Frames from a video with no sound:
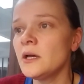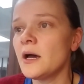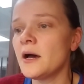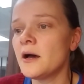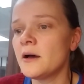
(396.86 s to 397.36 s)

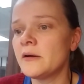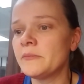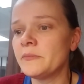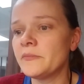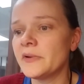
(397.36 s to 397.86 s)

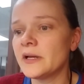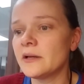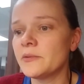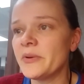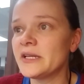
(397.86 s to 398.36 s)
them.
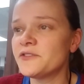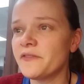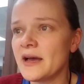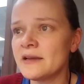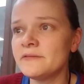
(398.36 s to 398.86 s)
Page
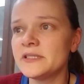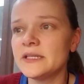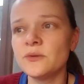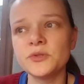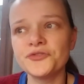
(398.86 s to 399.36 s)
5, we see
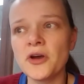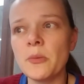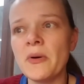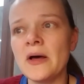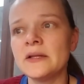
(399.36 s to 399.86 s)
the withdrawal
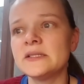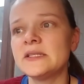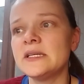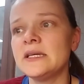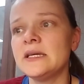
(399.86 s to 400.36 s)

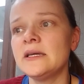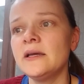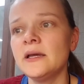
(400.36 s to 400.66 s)
policy.